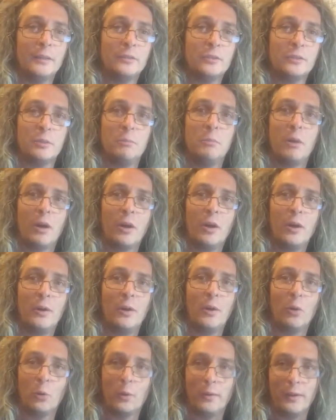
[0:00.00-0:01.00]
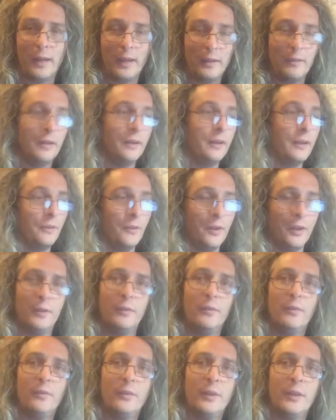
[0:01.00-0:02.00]
tomorrow, or in
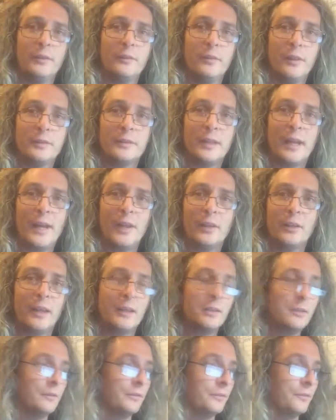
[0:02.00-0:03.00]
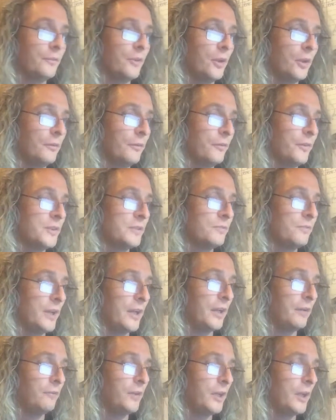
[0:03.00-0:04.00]
the tail end of this
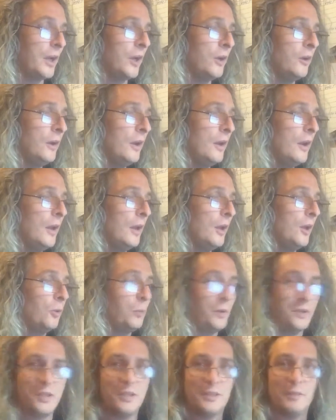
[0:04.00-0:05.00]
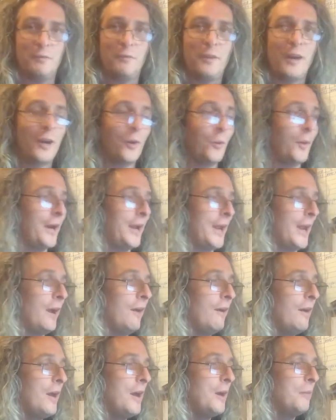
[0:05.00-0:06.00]
video, which isn't far away
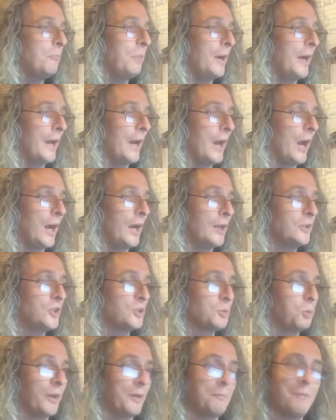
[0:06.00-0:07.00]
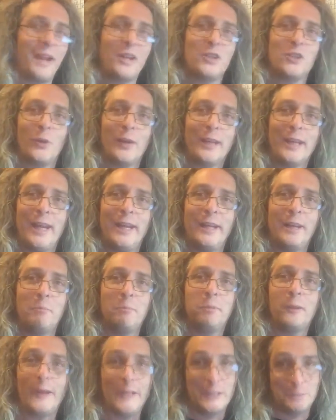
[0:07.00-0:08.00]
now. But I just want to make sure I get it in
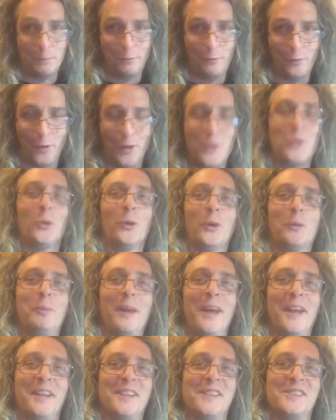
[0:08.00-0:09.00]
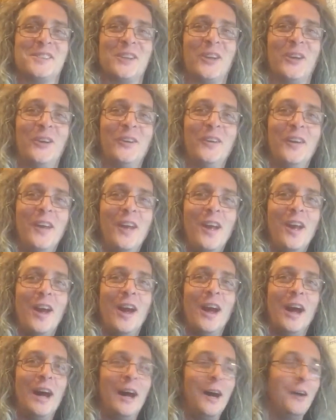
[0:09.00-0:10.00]
place before I talk about it. So
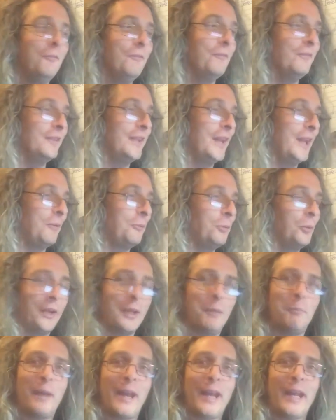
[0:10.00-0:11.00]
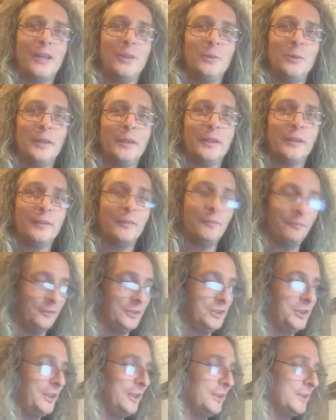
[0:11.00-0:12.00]
yeah, we'll get back into it.
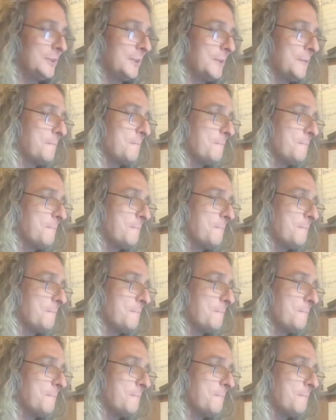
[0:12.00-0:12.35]
Cheers.